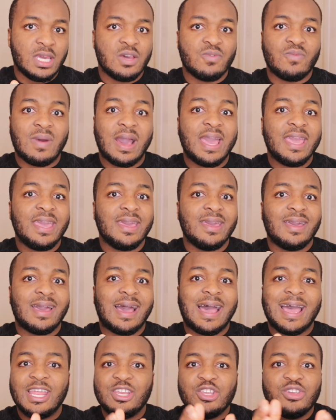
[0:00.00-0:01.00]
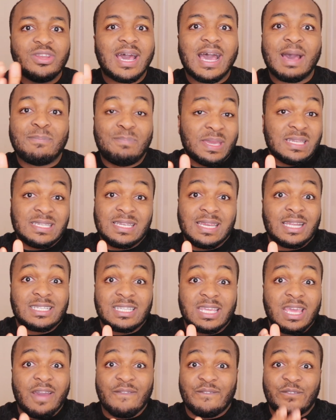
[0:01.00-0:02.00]
right? I knew that I basically had
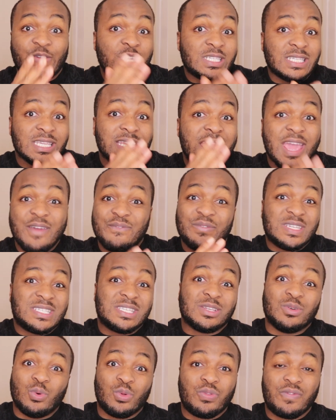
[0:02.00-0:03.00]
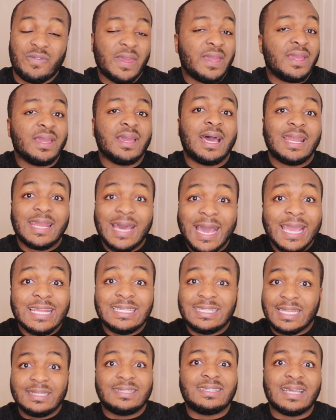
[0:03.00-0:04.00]
to get a first in every single thing, and I
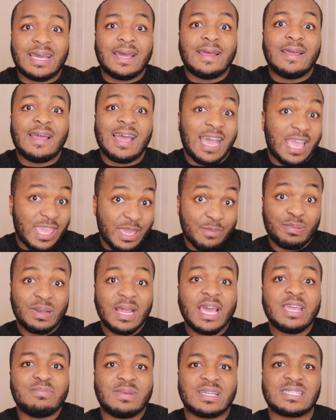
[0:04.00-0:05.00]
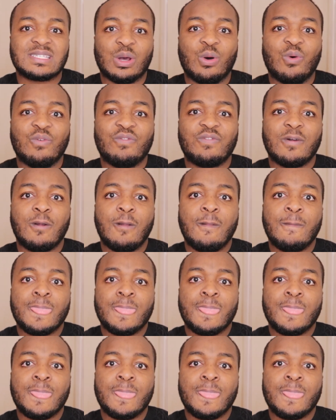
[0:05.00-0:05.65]
did that. I applied myself.